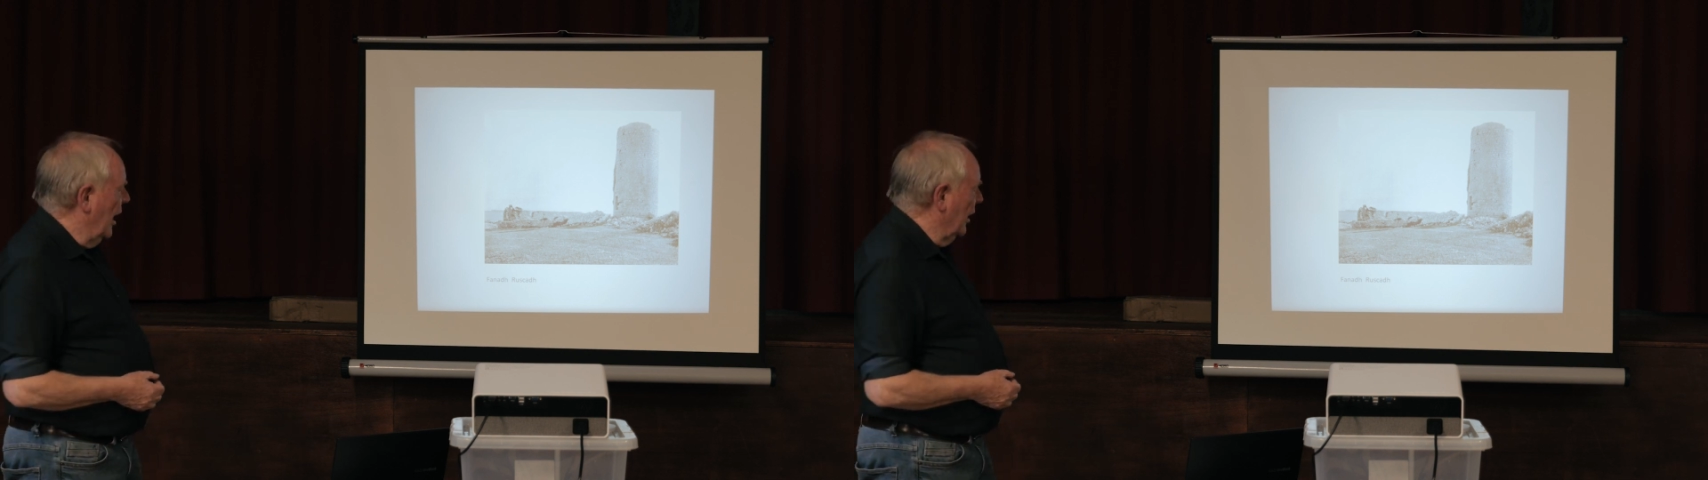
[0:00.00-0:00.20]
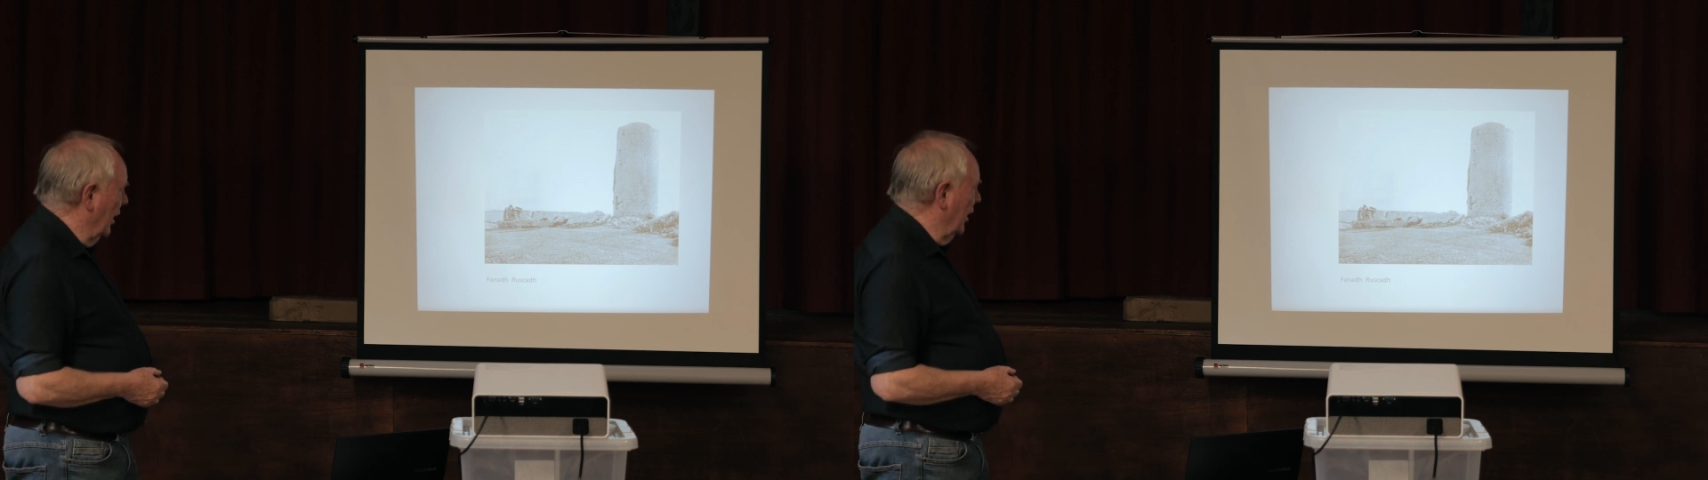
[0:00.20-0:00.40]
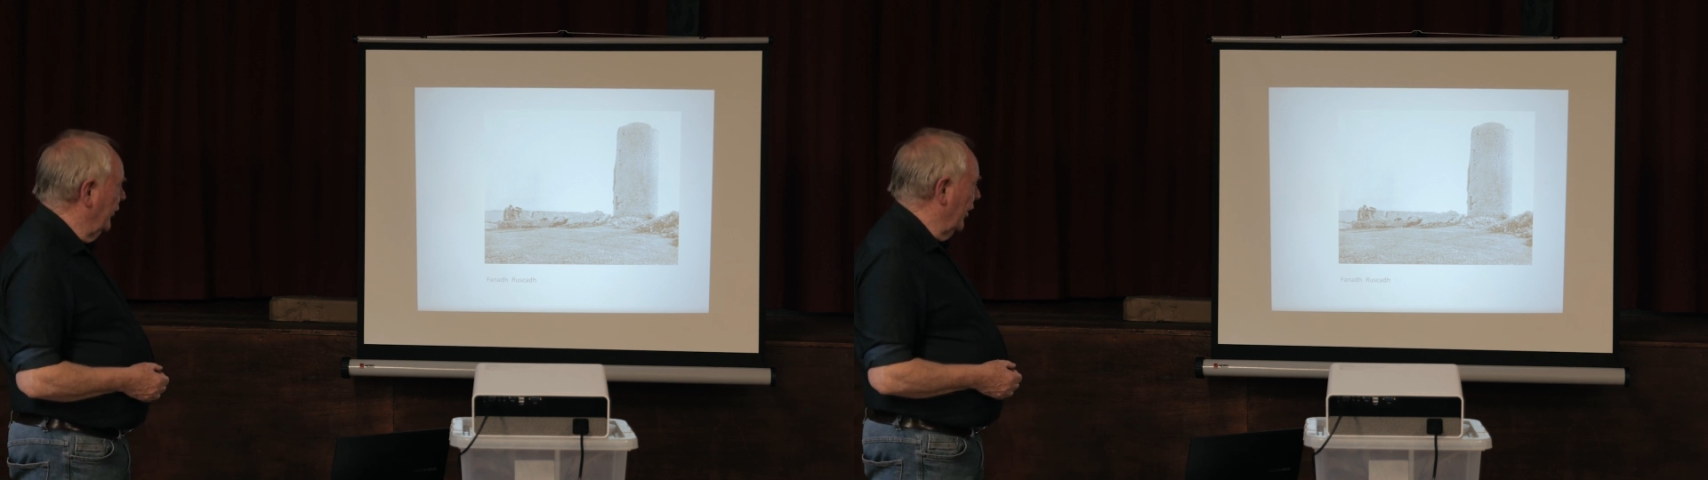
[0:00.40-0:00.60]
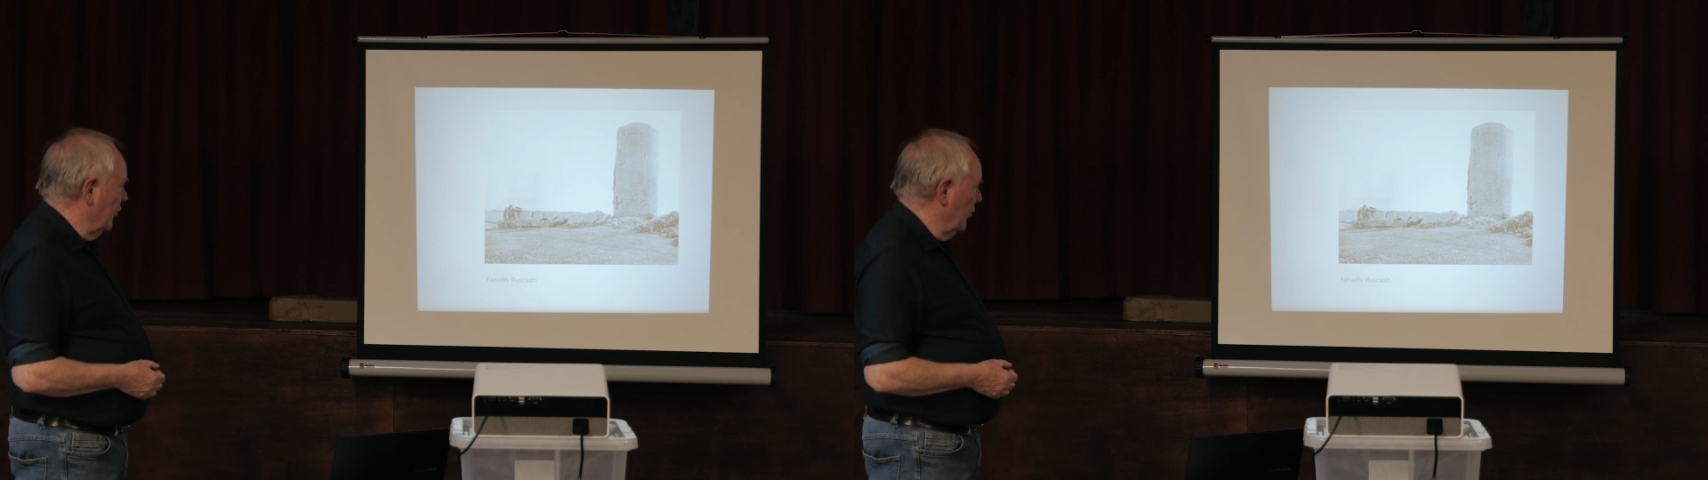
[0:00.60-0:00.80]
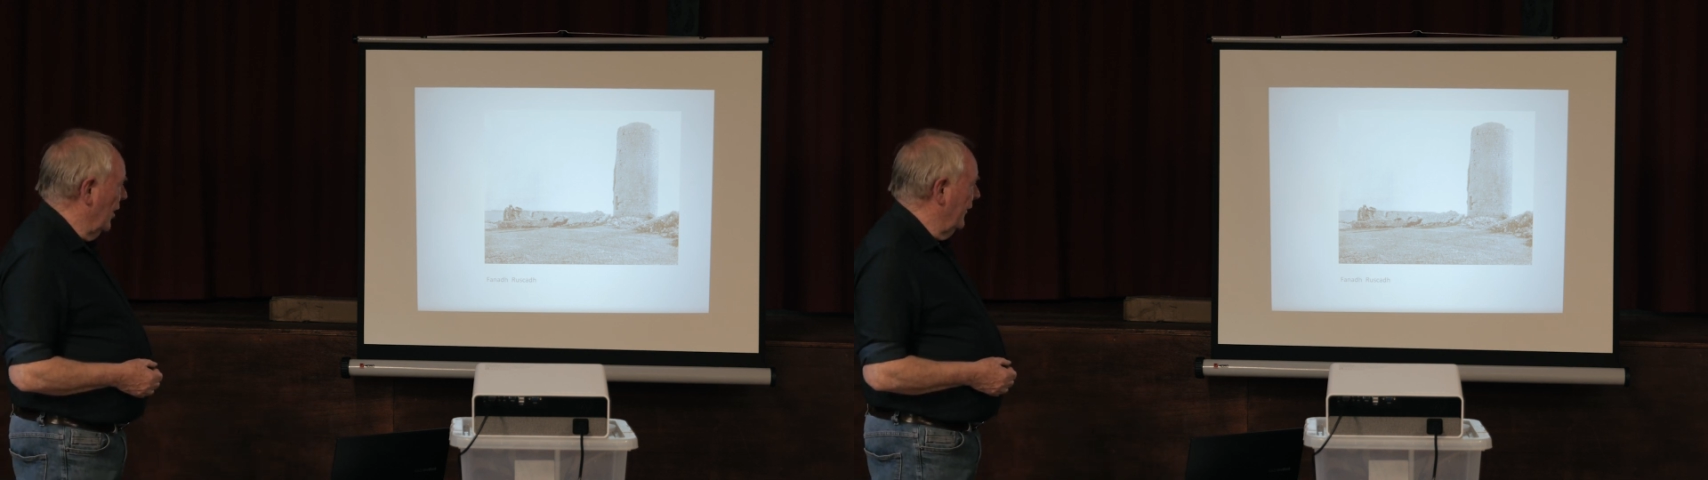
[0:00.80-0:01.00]
I'll
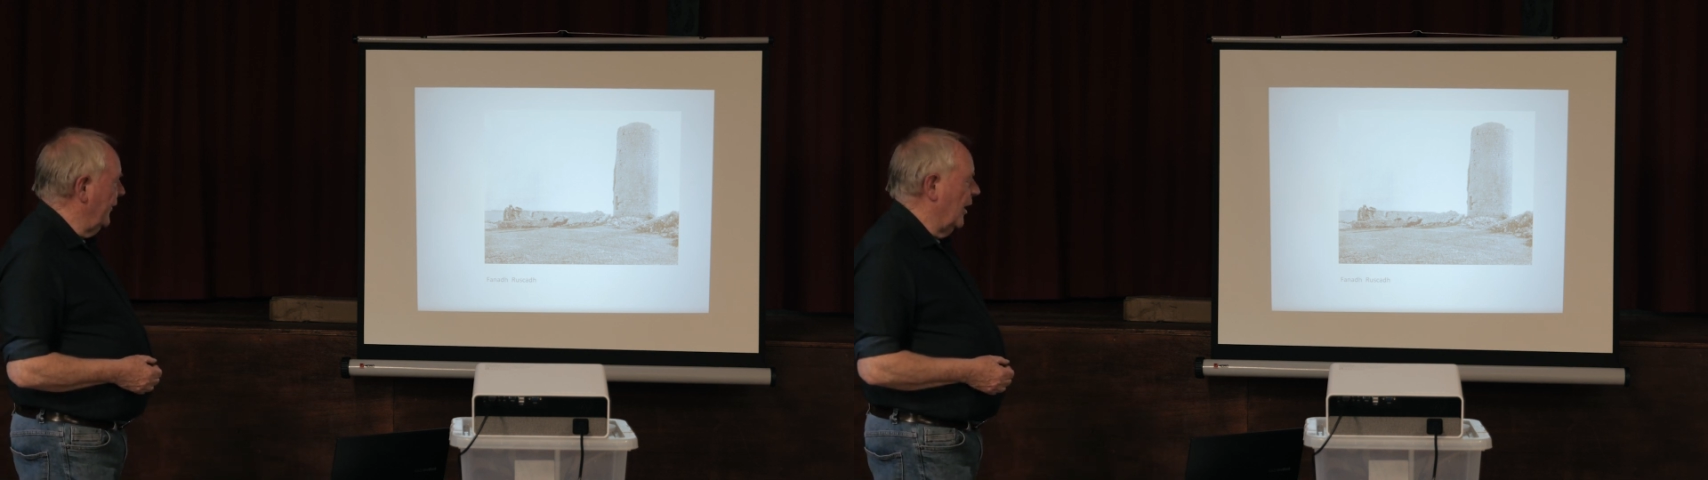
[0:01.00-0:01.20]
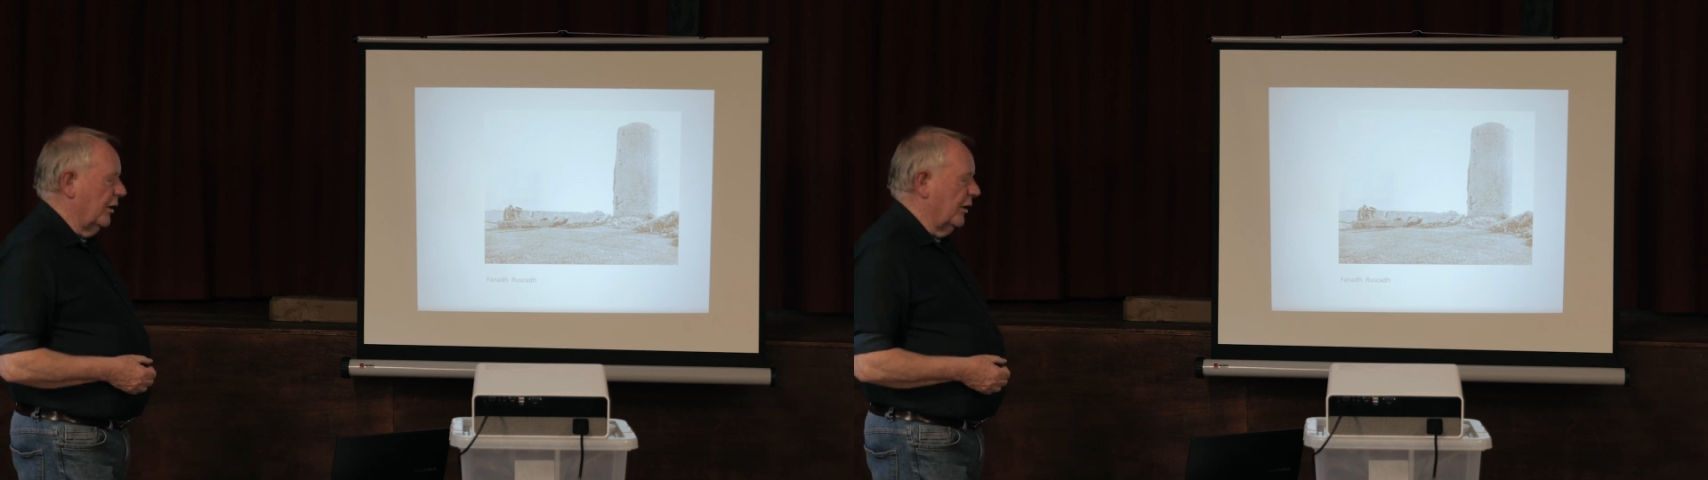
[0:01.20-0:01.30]
send you off,